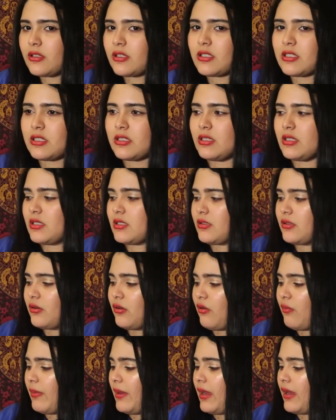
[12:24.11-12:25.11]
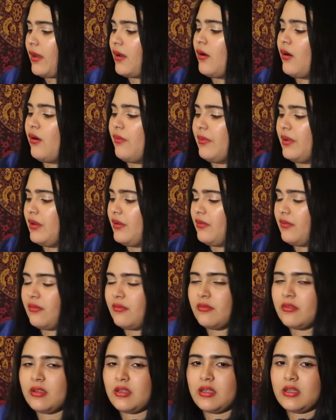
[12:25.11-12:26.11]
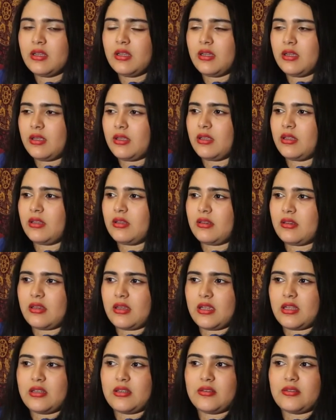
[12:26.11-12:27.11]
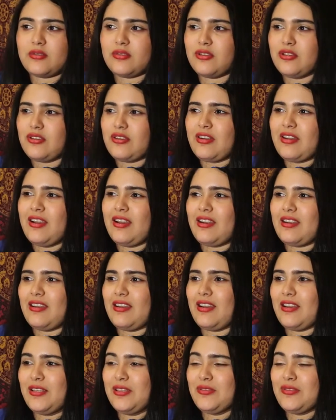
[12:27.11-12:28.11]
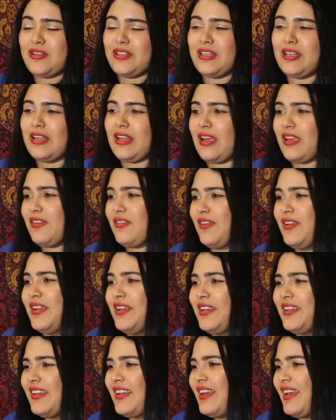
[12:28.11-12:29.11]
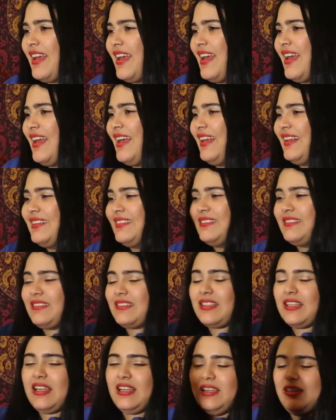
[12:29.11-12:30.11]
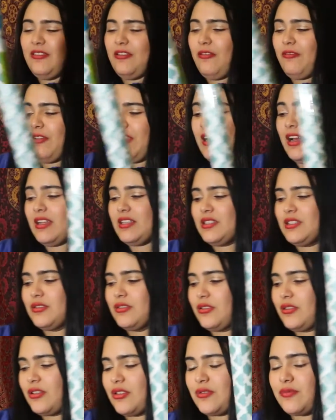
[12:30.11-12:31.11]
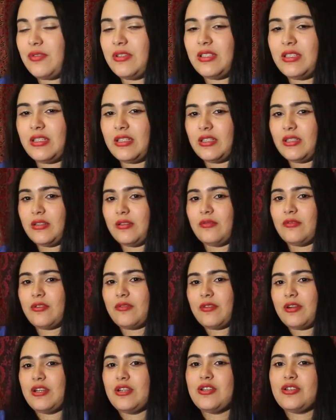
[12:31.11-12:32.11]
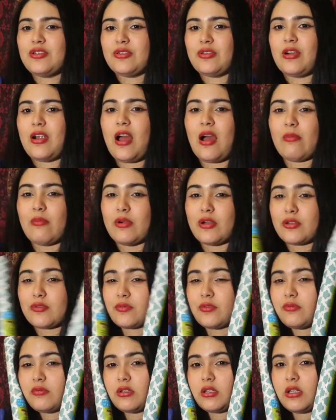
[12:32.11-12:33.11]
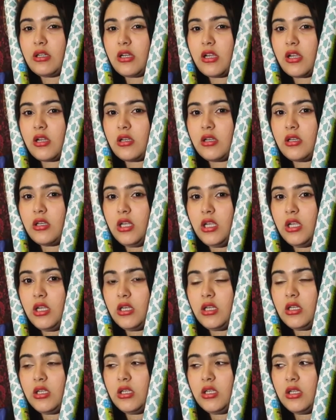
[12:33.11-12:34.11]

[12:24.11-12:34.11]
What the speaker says: because she needs to go back home and get to your hair to her life. Anyway, we got to because we weren't sure how much we were gonna need.